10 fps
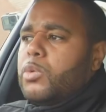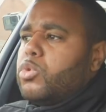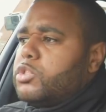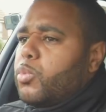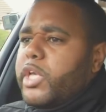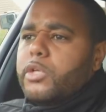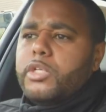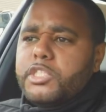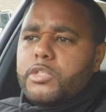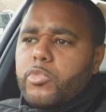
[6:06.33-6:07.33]
What's the weight on
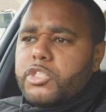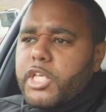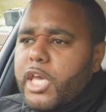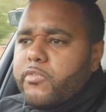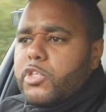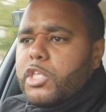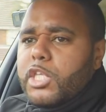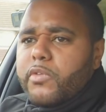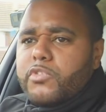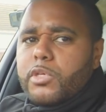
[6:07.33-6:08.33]
this Imran? Is it heavier than the
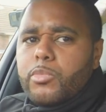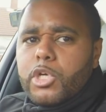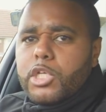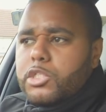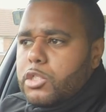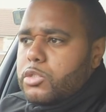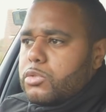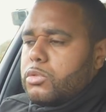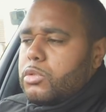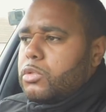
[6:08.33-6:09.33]
F10 by any chance,
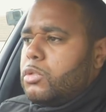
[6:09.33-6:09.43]
or?